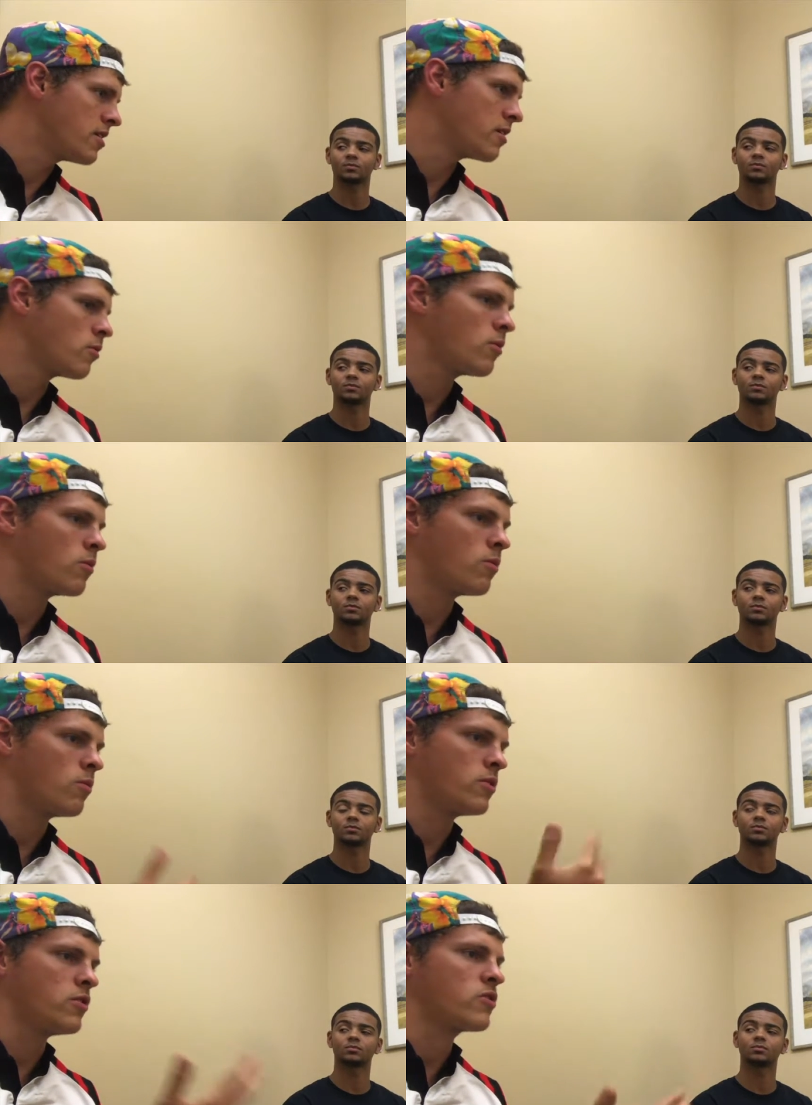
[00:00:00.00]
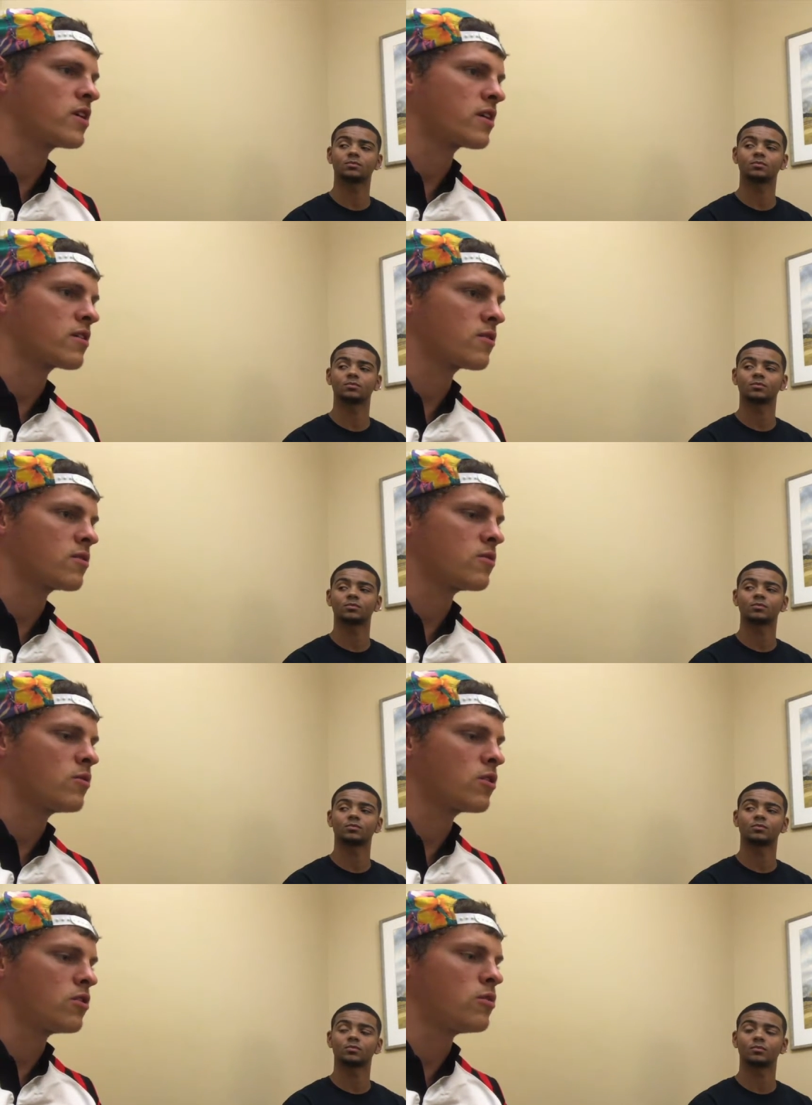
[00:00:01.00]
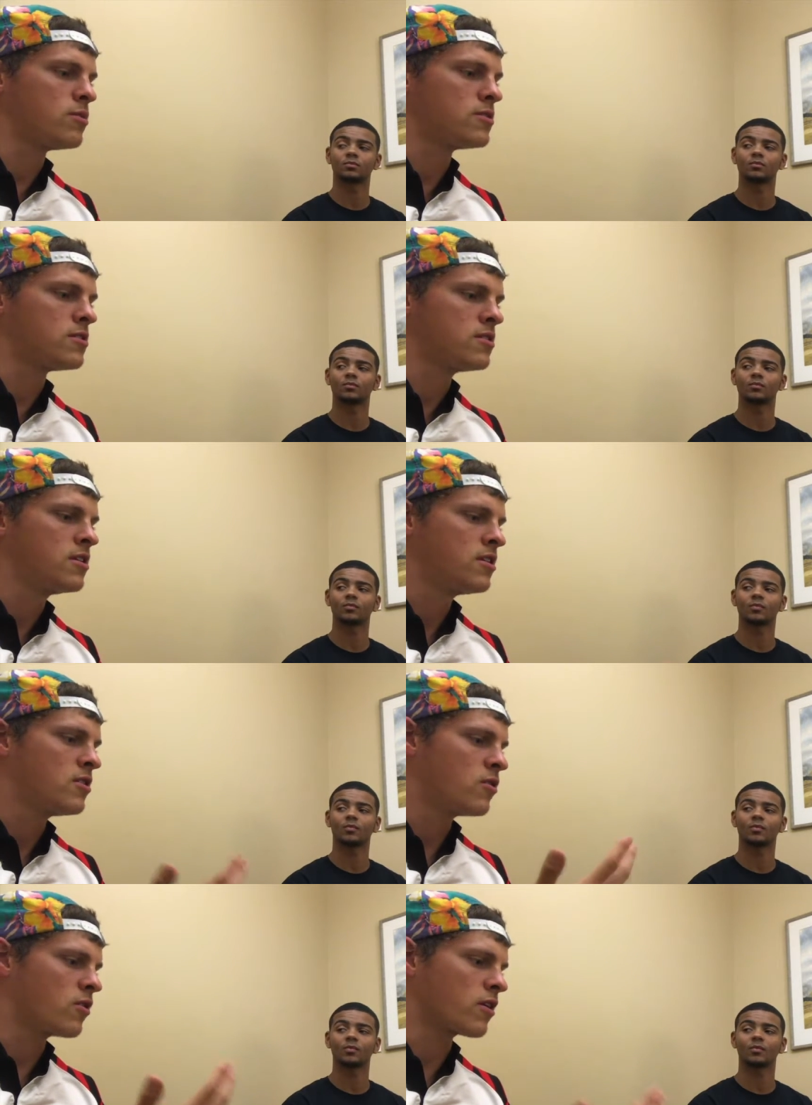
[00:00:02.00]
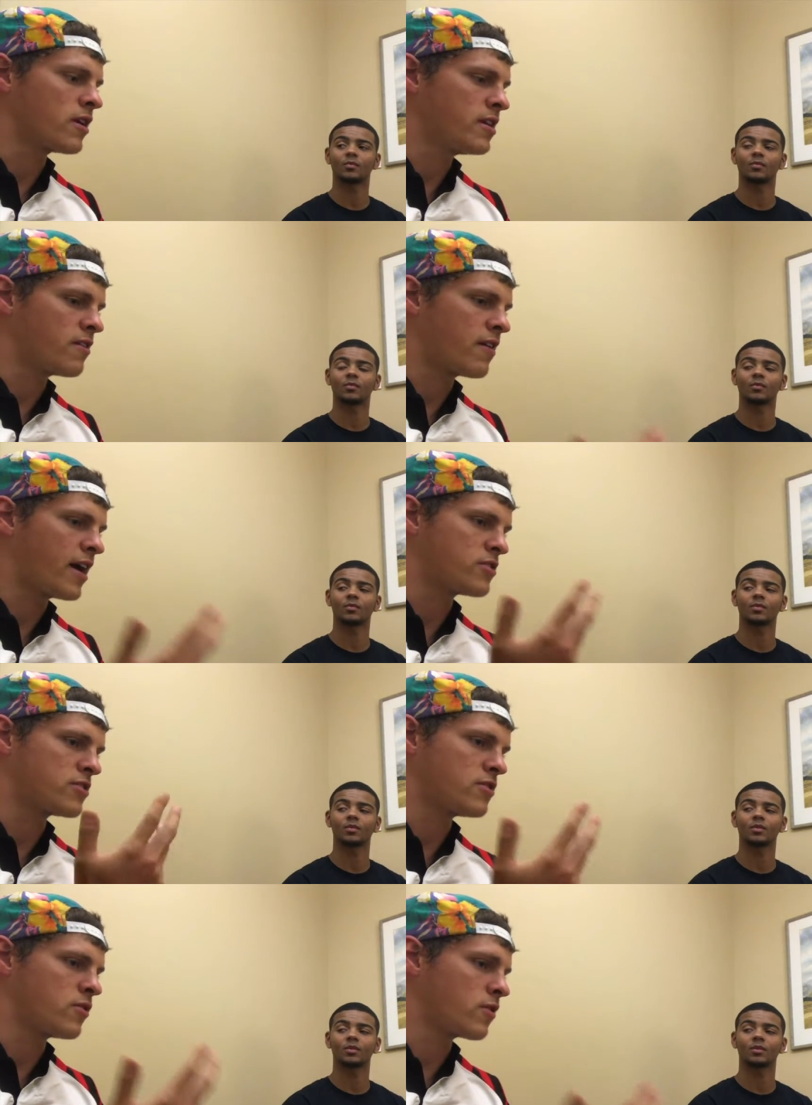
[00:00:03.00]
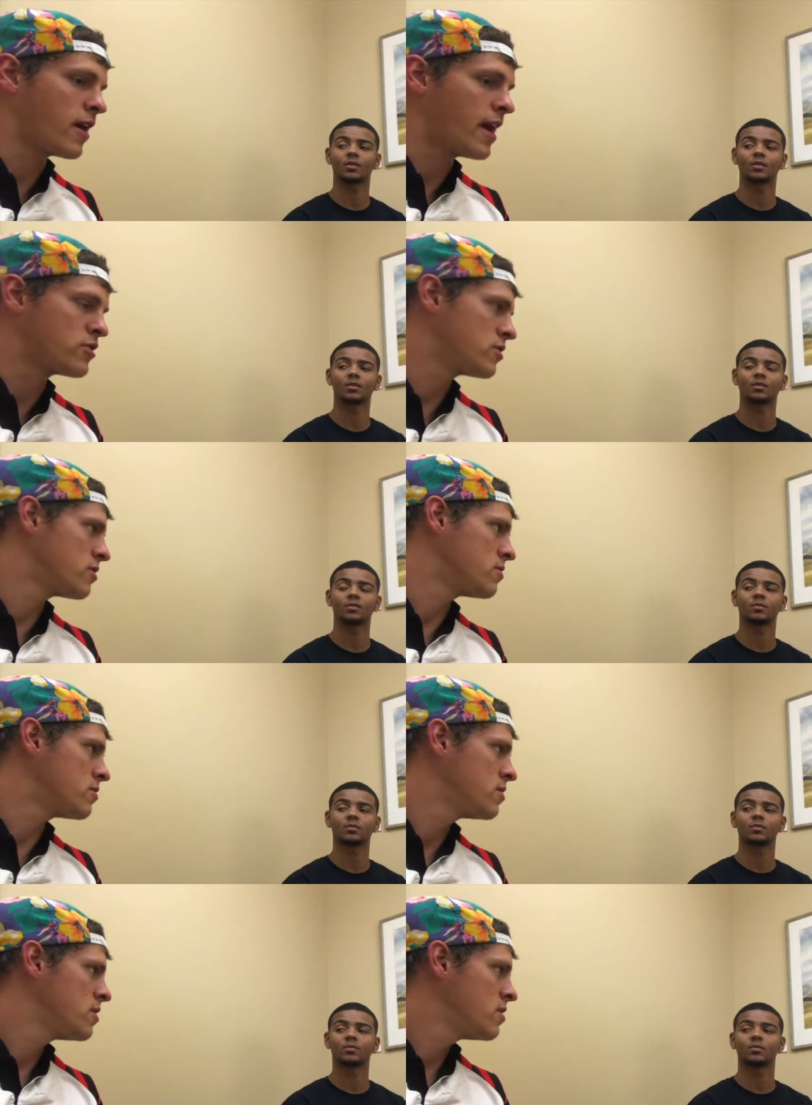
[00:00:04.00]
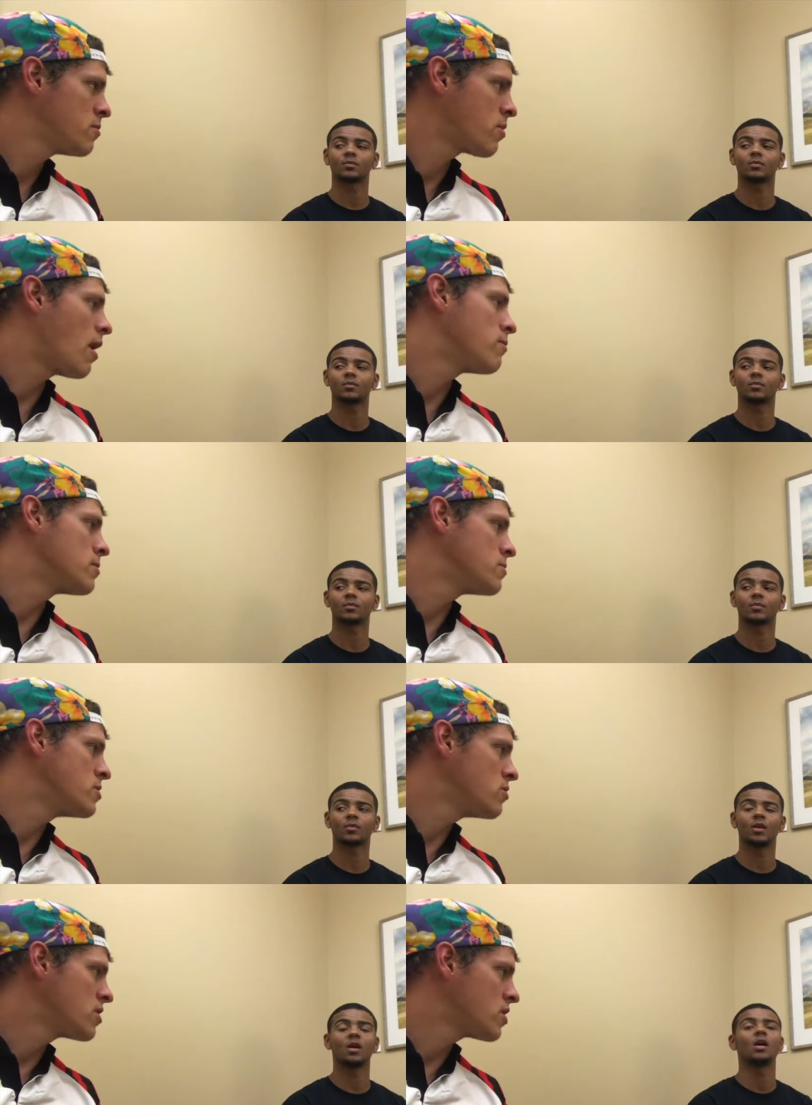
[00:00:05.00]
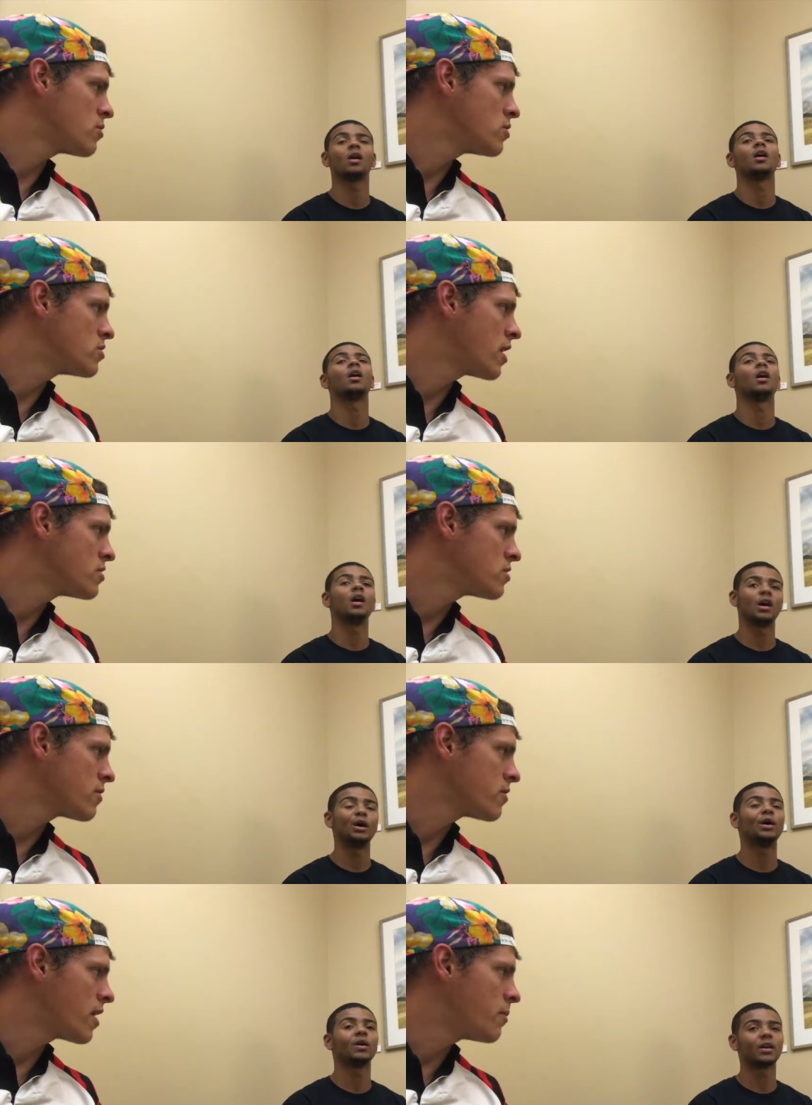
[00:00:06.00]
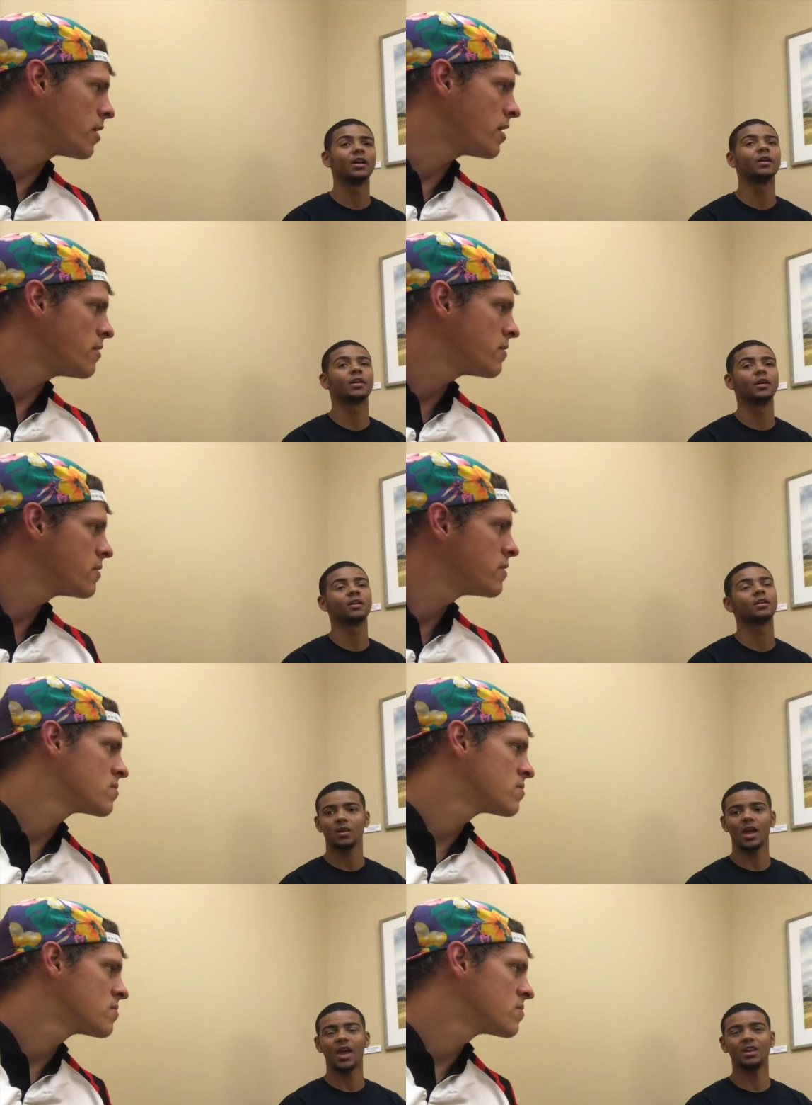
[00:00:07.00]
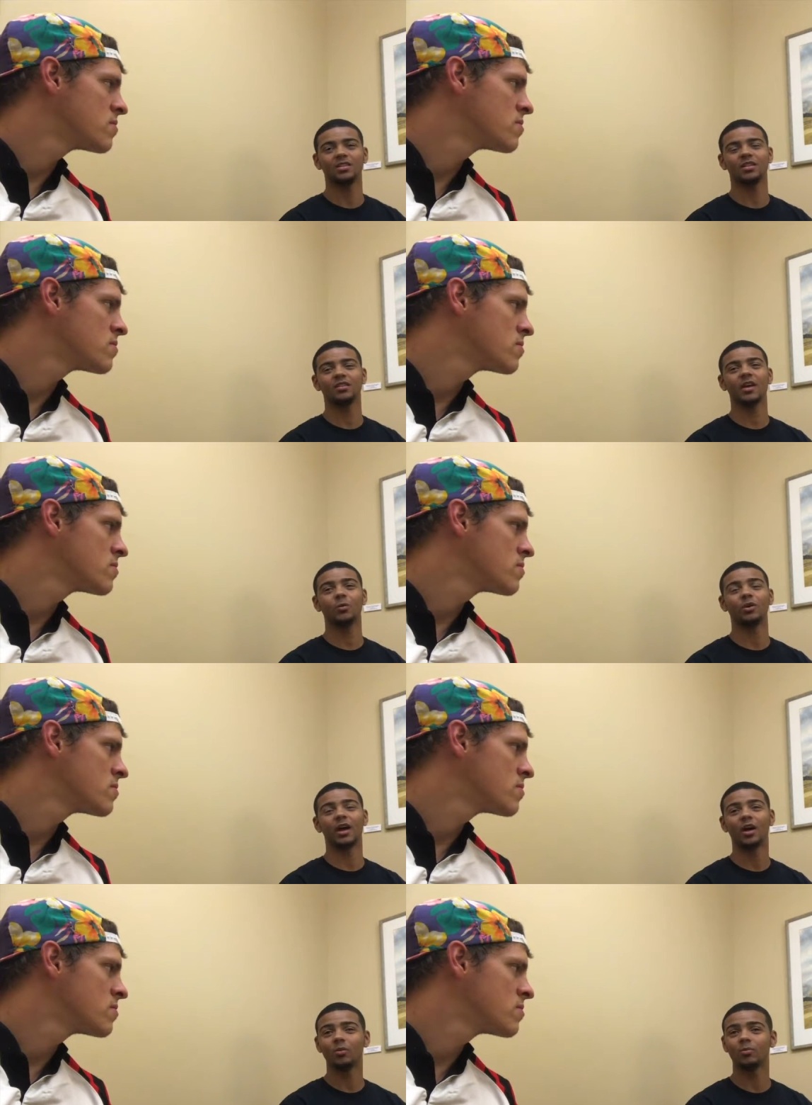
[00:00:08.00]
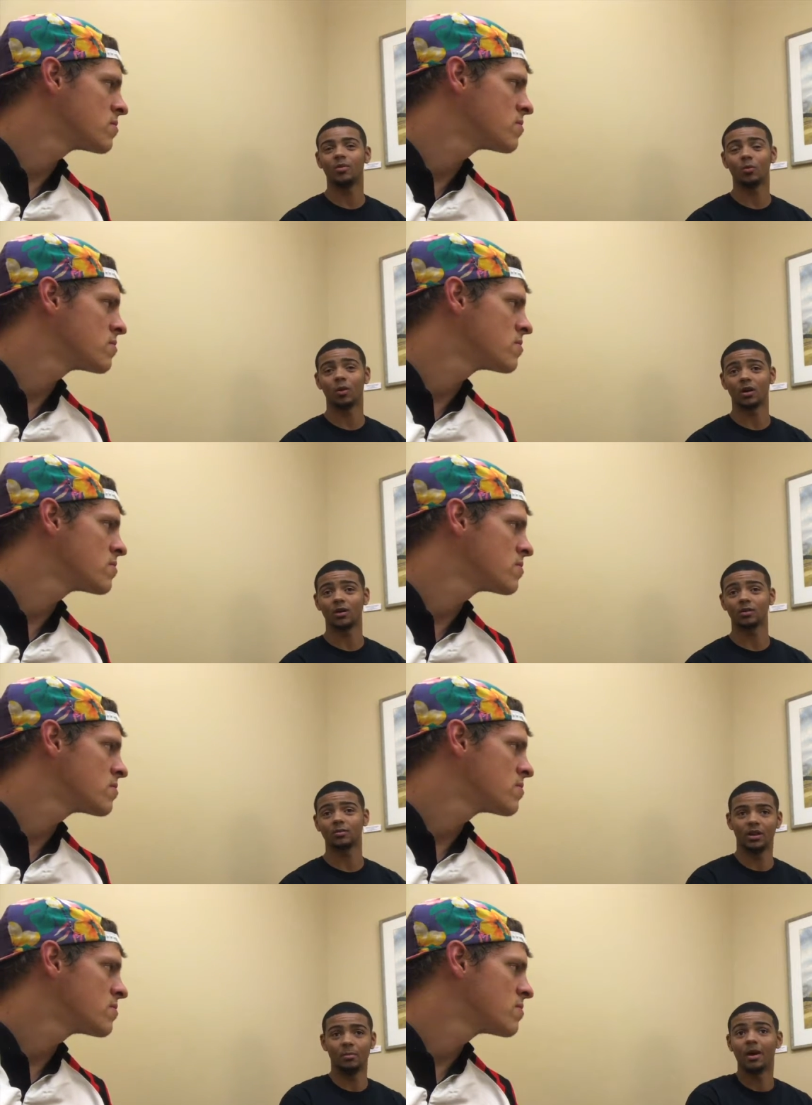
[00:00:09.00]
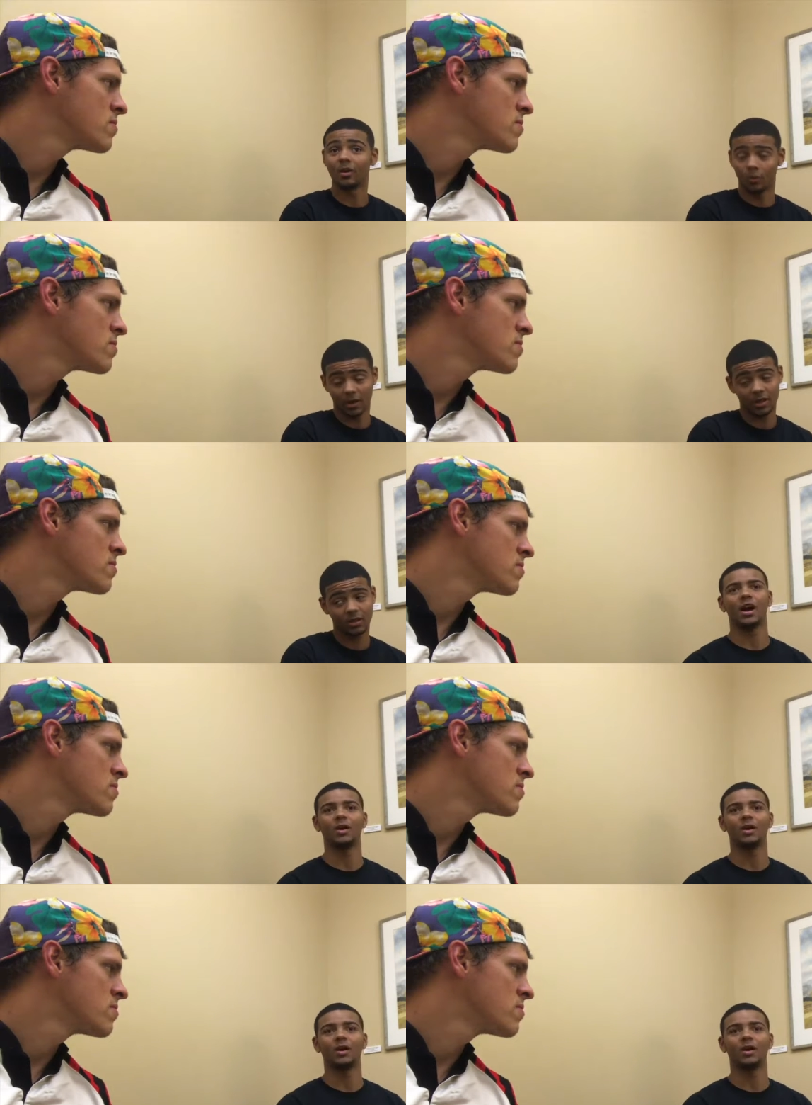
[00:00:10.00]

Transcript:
Speaker 1: do. What, what do you think? What global or international or national
Speaker 2: problem do you think you would try to solve? Uh, okay, okay. Anything that would help the world in a better way,